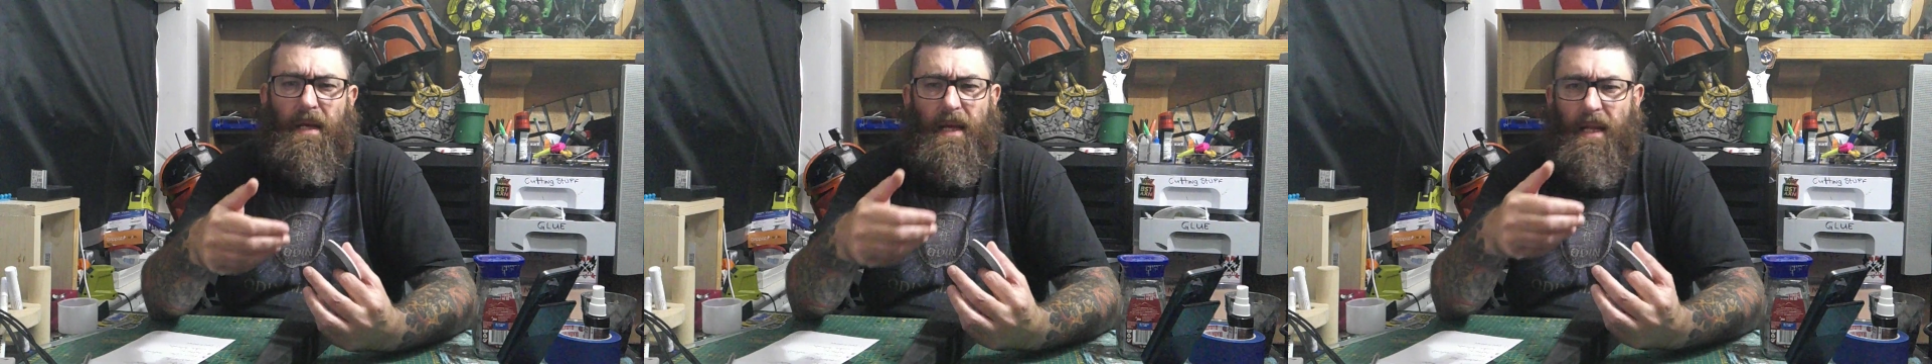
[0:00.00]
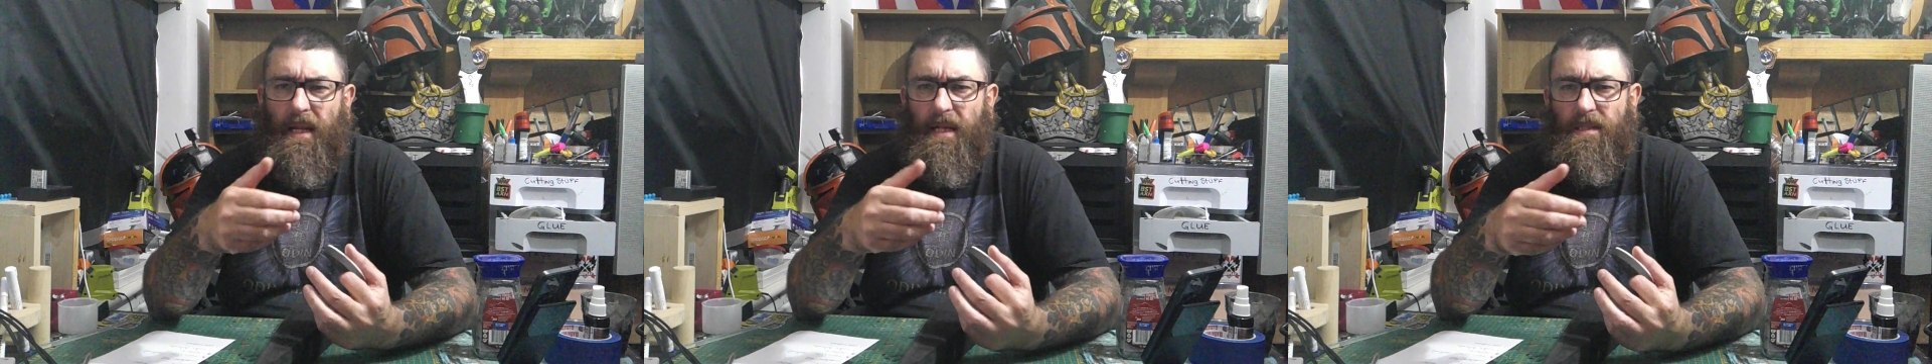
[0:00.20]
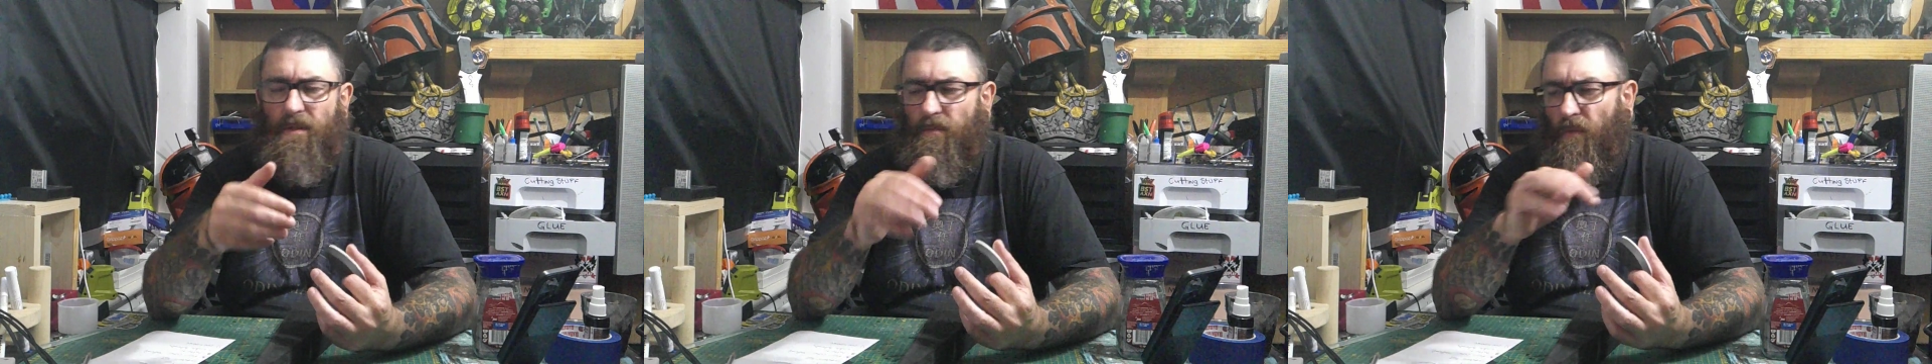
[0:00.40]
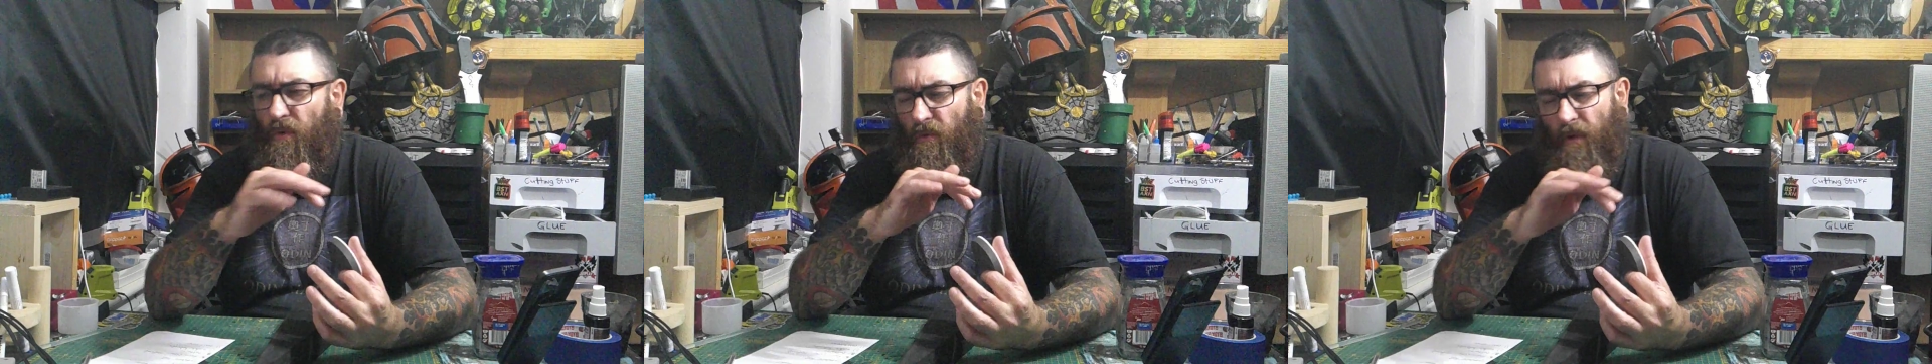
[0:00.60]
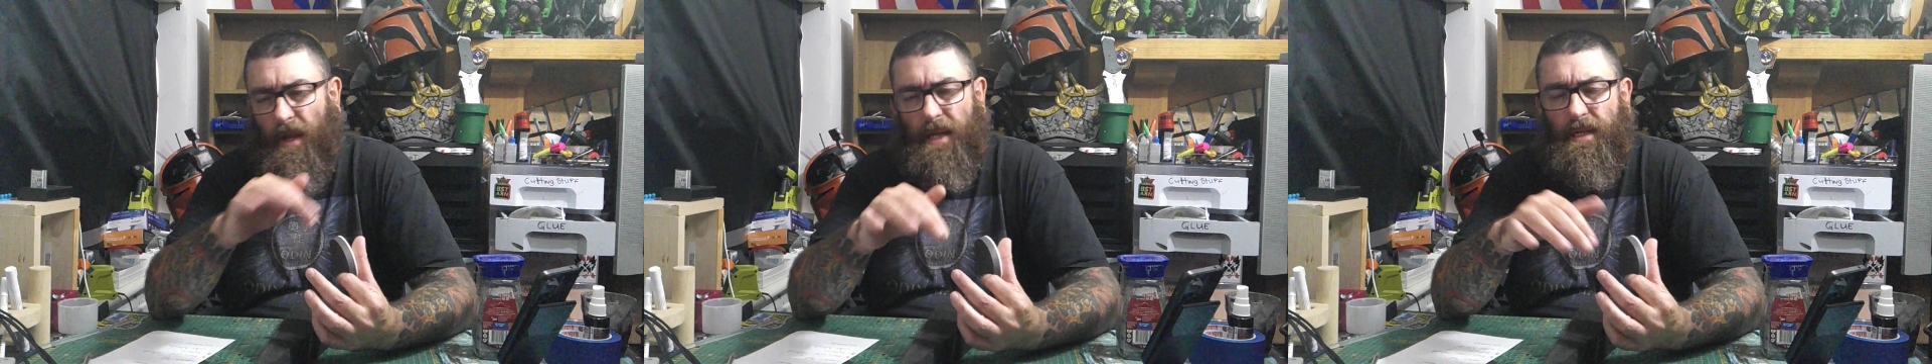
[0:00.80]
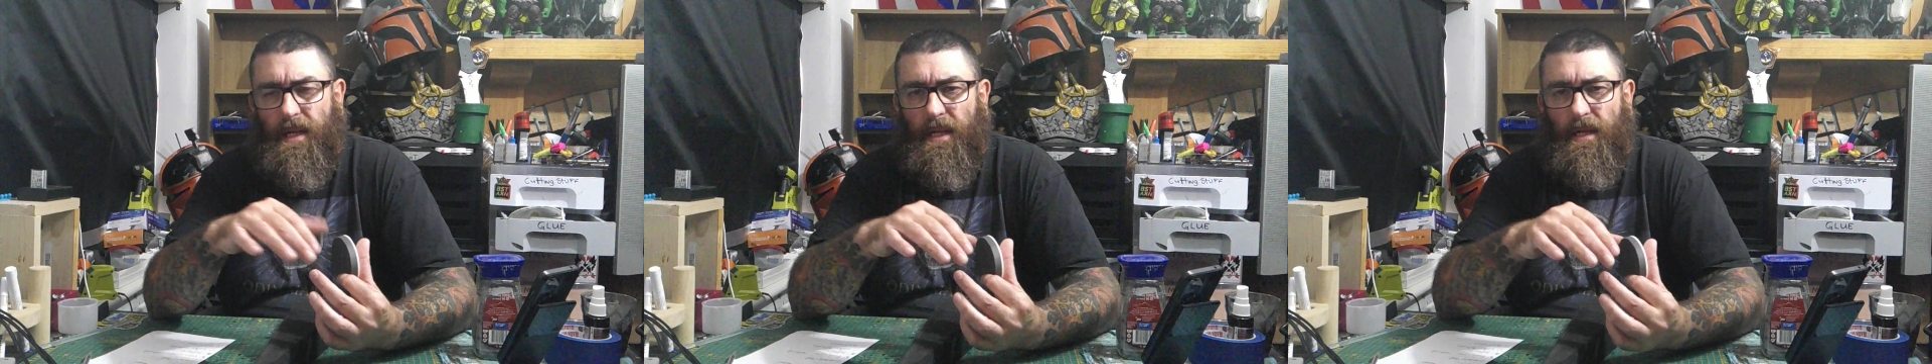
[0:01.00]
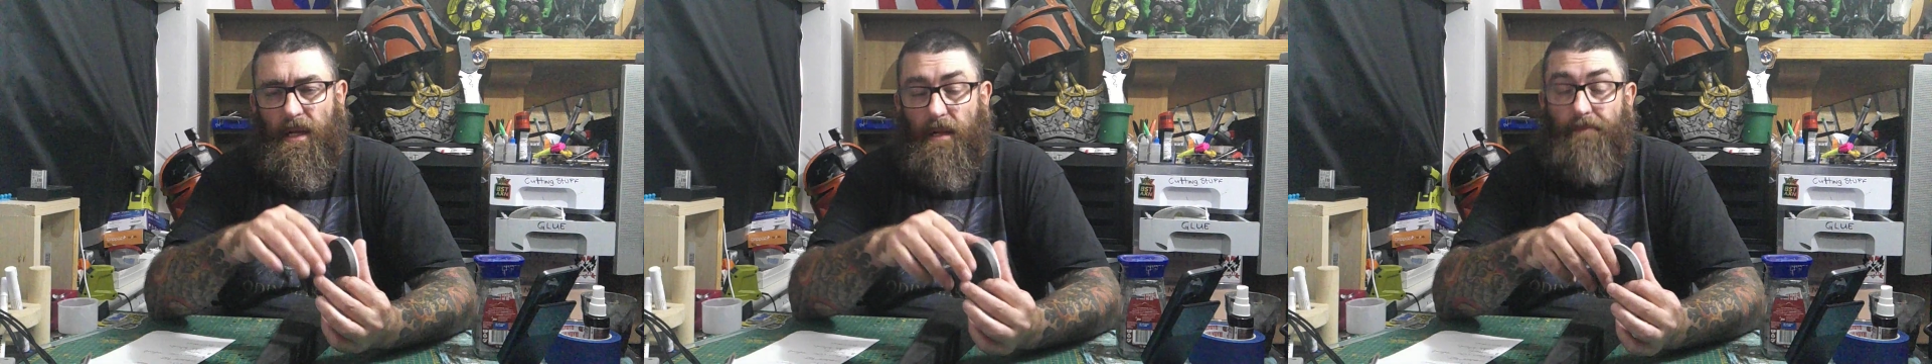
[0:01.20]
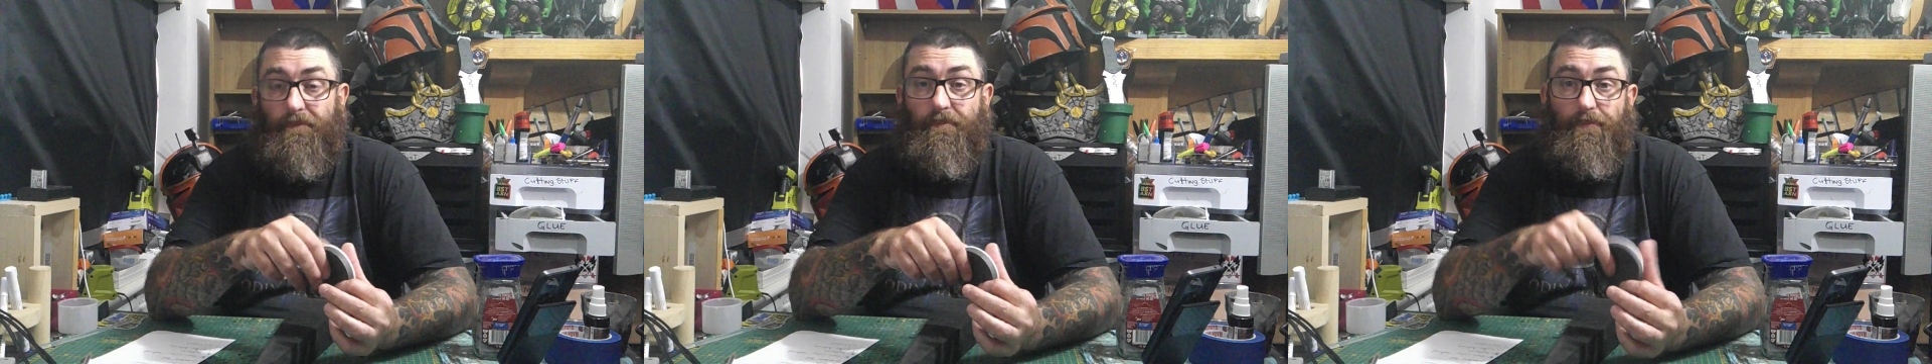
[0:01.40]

it adds some great detail.